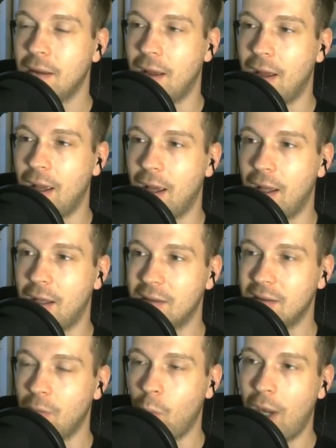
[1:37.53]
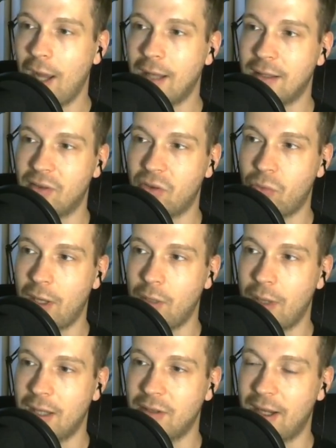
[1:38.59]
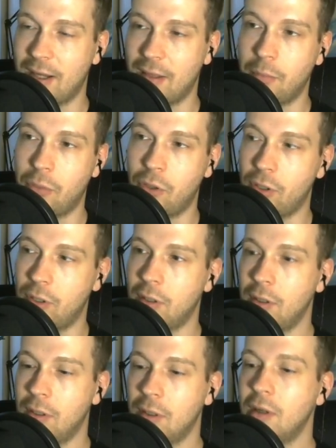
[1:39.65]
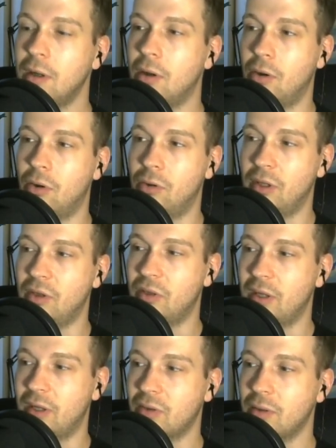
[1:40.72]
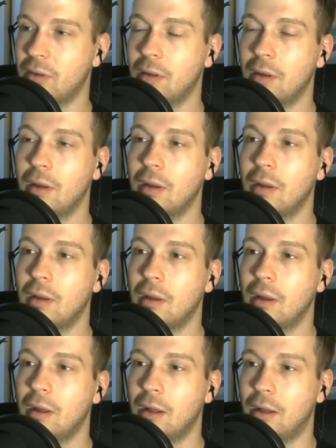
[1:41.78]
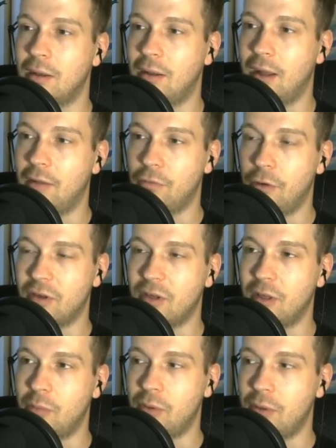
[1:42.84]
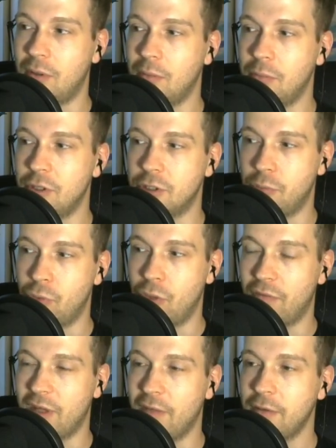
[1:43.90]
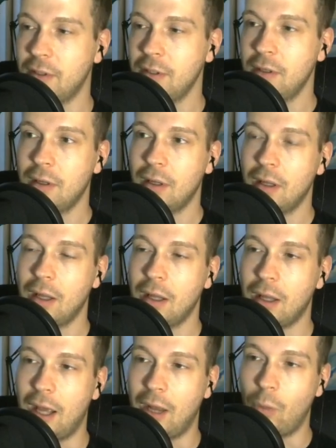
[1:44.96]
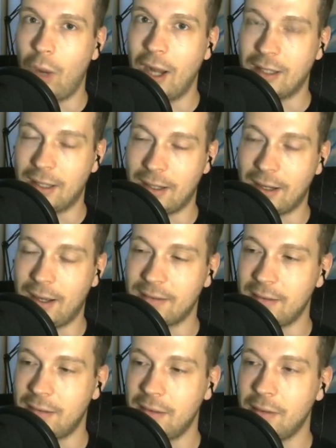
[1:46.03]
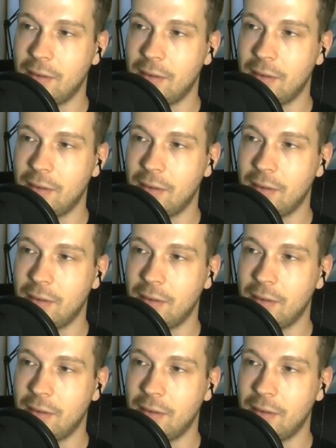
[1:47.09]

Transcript: And white can straight away attack the pawn on e6. Then, for example, bishop to f7, and white can castle